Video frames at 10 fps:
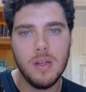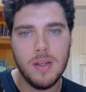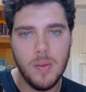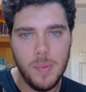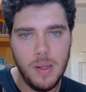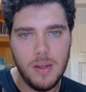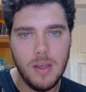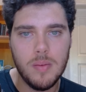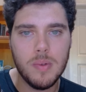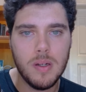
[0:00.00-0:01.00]
company
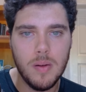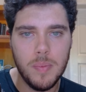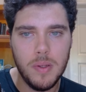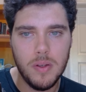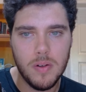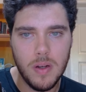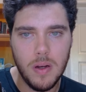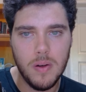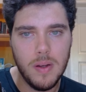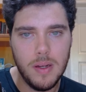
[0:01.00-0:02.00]
name, company URL,